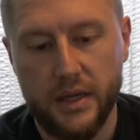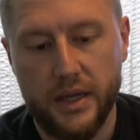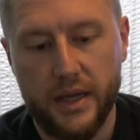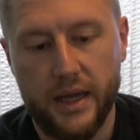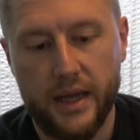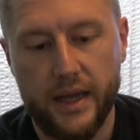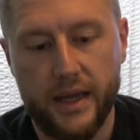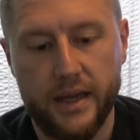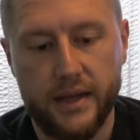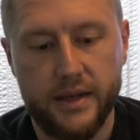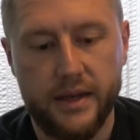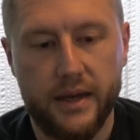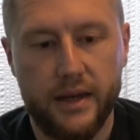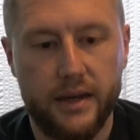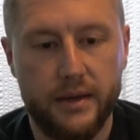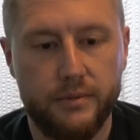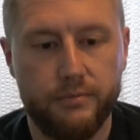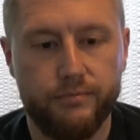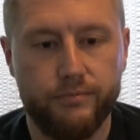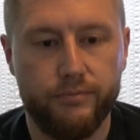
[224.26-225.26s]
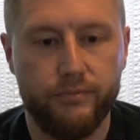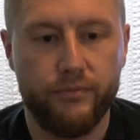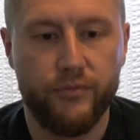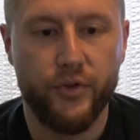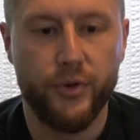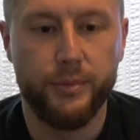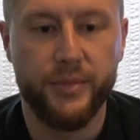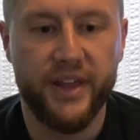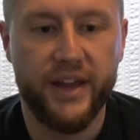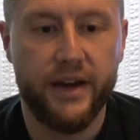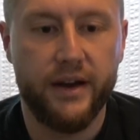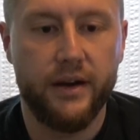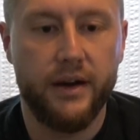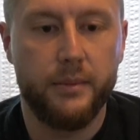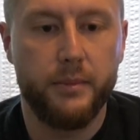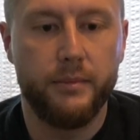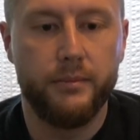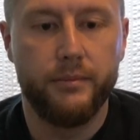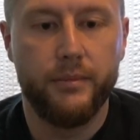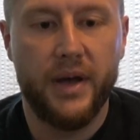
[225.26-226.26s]
and from
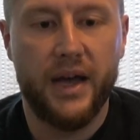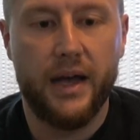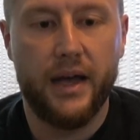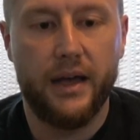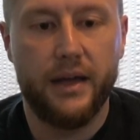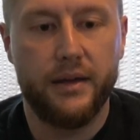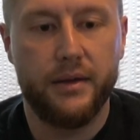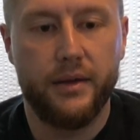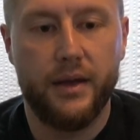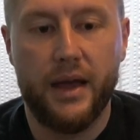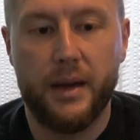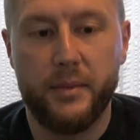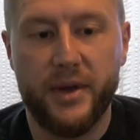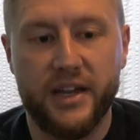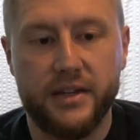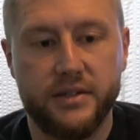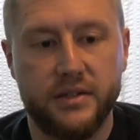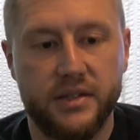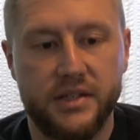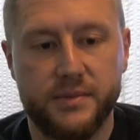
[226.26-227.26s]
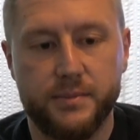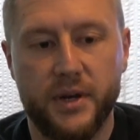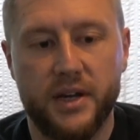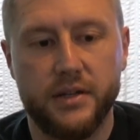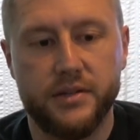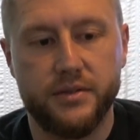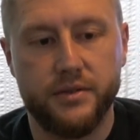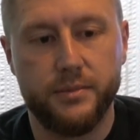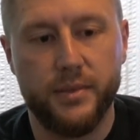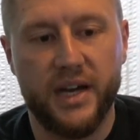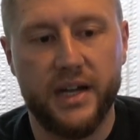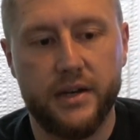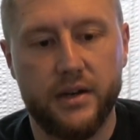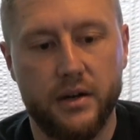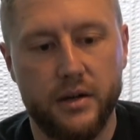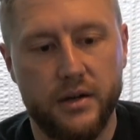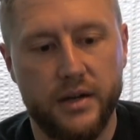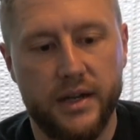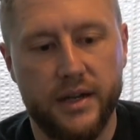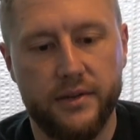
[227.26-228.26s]
there I'm actually sponsored by
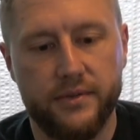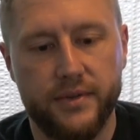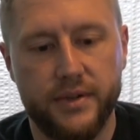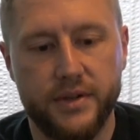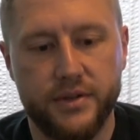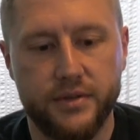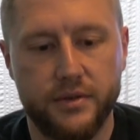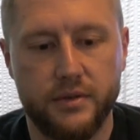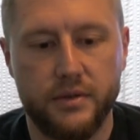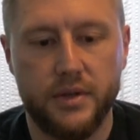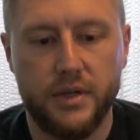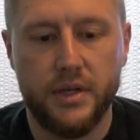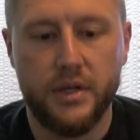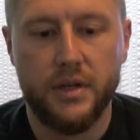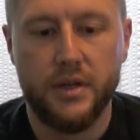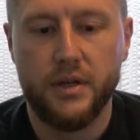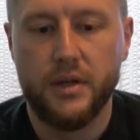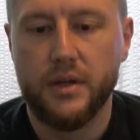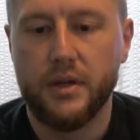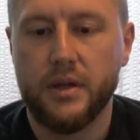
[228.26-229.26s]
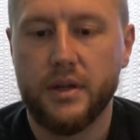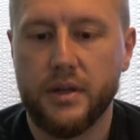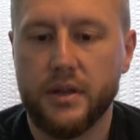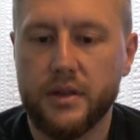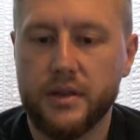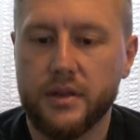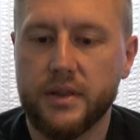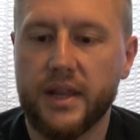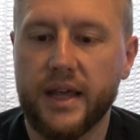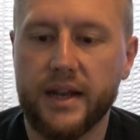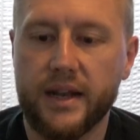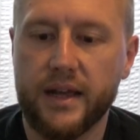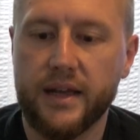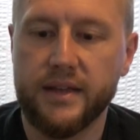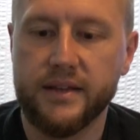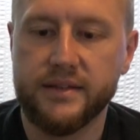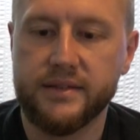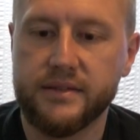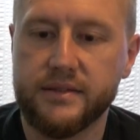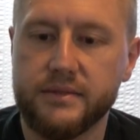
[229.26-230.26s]
Dark Knight official. That
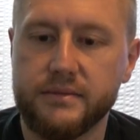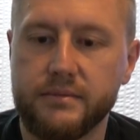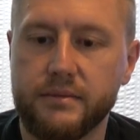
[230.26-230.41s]
has